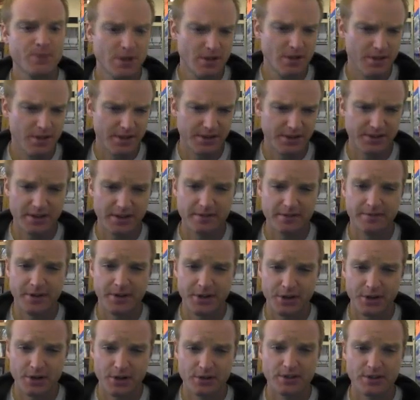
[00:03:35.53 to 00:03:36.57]
Things like
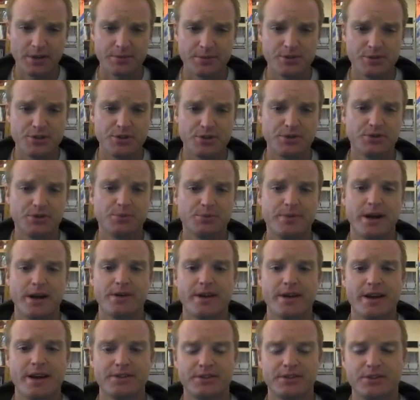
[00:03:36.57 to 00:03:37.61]
vinegar, lemon juice, battery
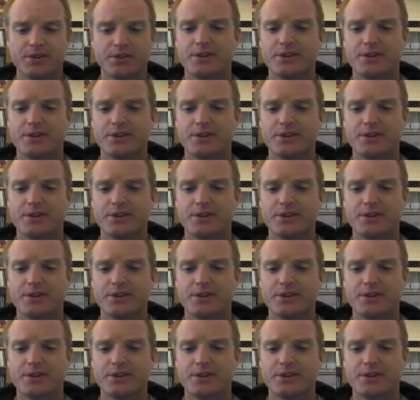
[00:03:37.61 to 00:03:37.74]
acid are